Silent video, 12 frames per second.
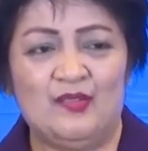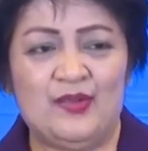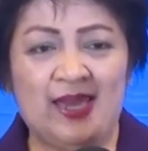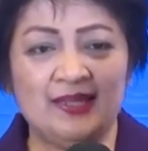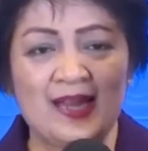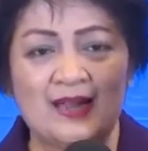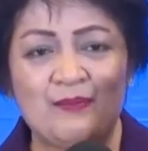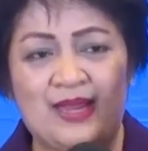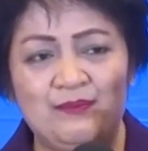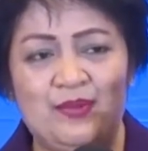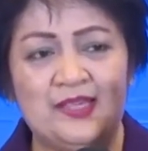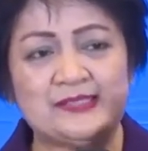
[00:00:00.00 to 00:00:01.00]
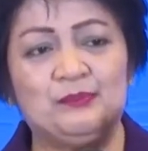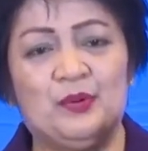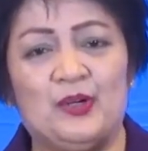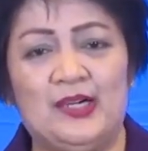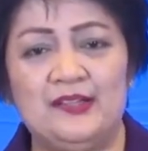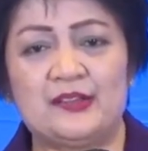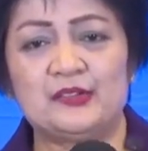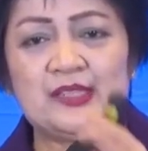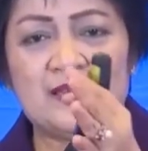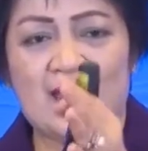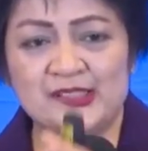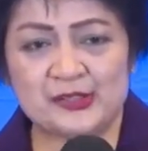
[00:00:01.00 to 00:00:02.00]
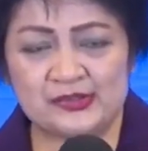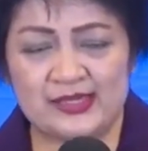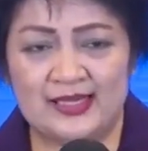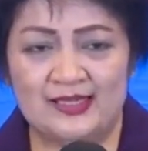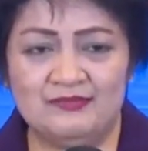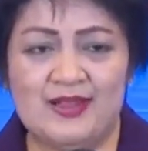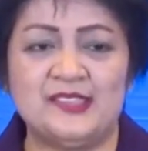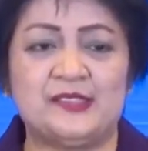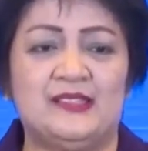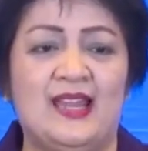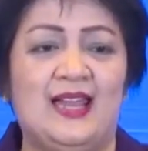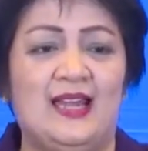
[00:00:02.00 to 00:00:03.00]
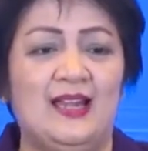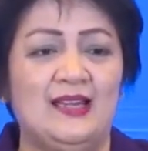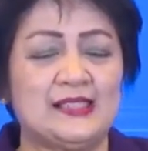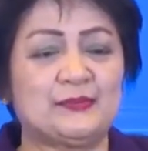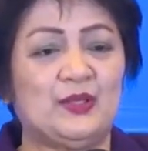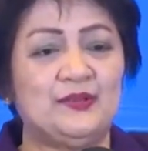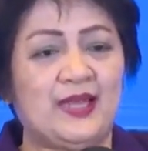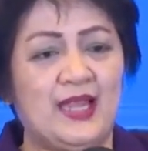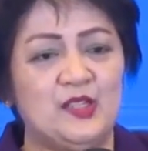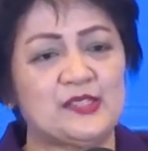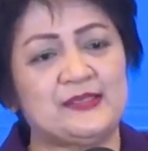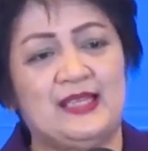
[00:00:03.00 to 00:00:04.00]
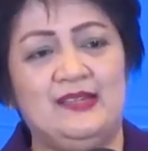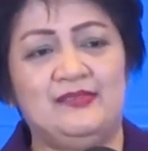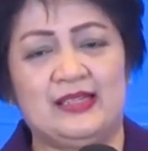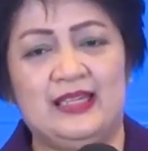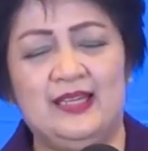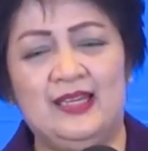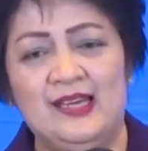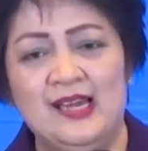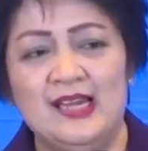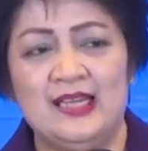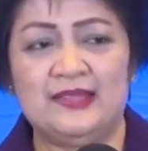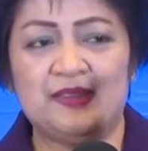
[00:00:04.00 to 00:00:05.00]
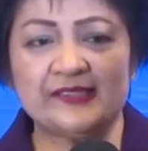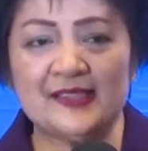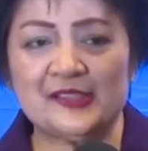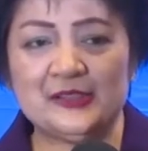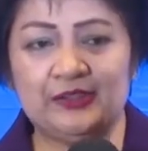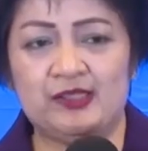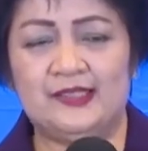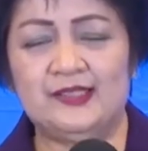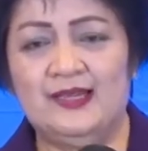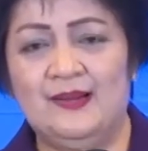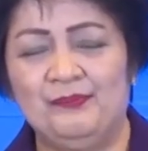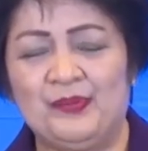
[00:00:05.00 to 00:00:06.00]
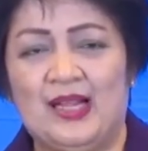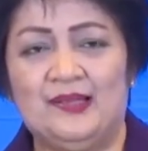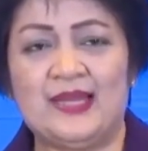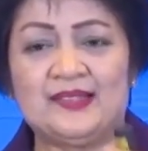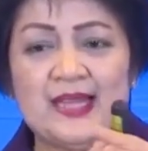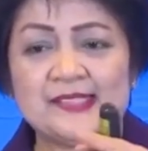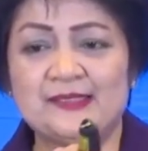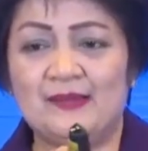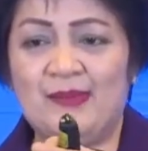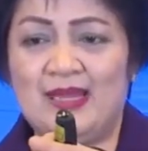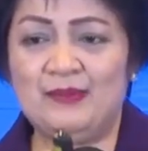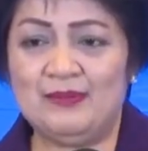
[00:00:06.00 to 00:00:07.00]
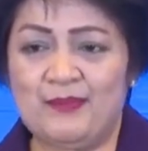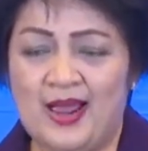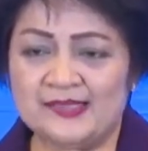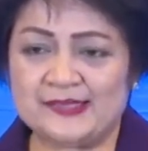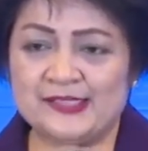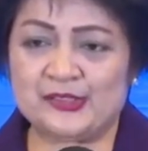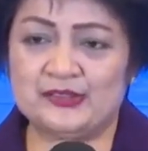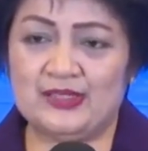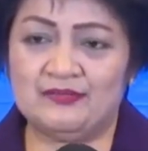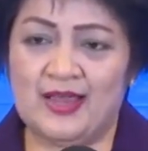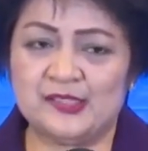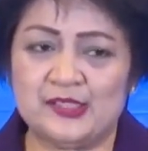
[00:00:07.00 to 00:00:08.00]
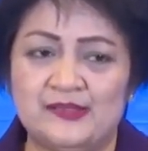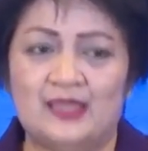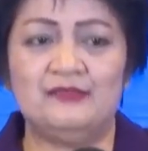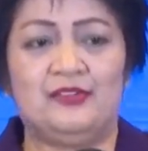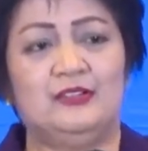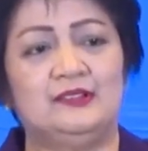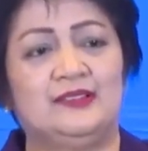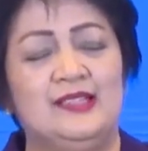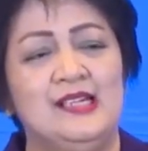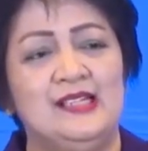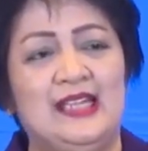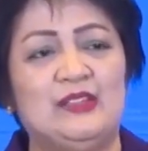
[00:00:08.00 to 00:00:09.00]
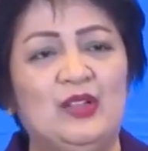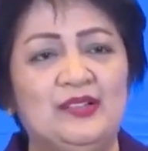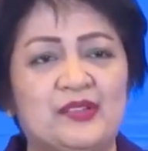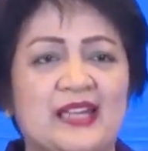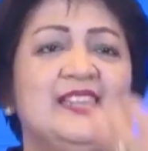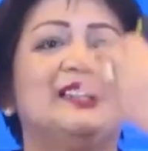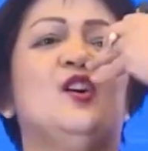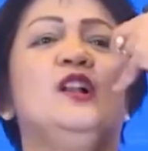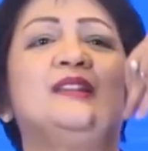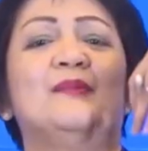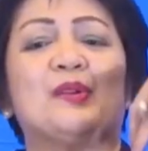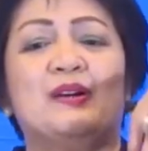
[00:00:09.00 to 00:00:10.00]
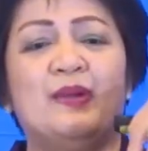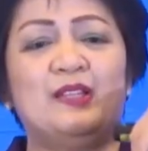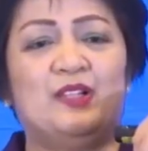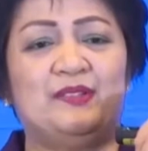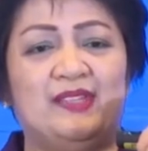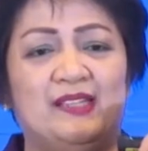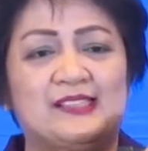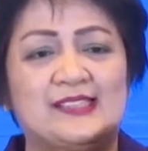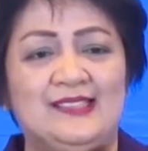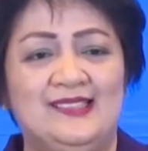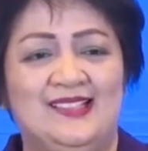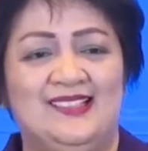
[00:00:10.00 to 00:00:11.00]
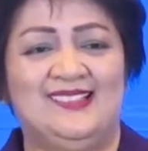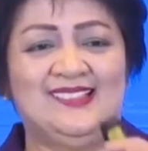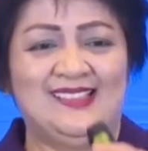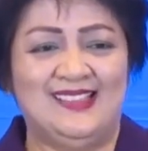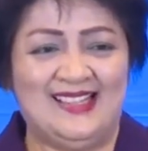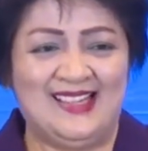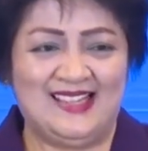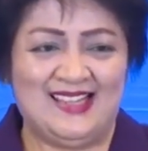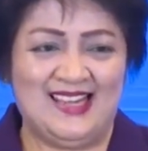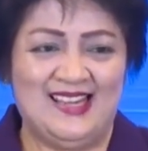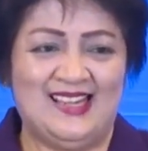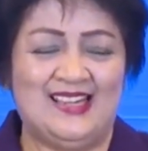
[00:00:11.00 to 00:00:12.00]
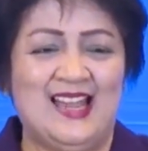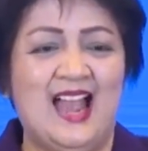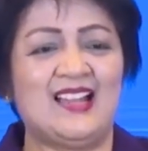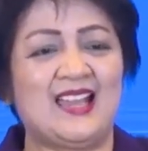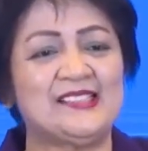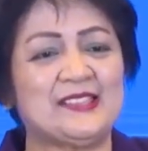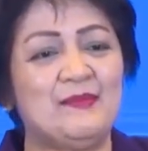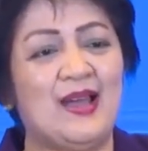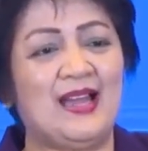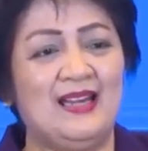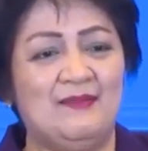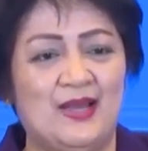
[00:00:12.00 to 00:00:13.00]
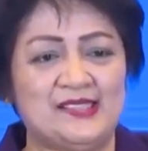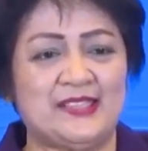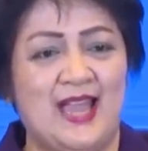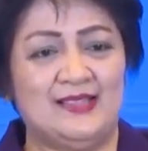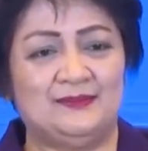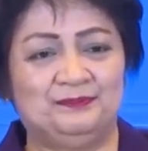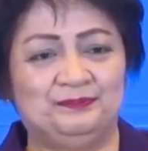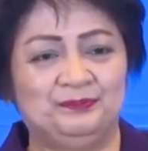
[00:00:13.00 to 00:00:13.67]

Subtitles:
When a baby is born through the natural vaginal spontaneous delivery, it is assured that as the baby passes through the vaginal vault, it will drink all the probiotics hanggang sa makalabas siya.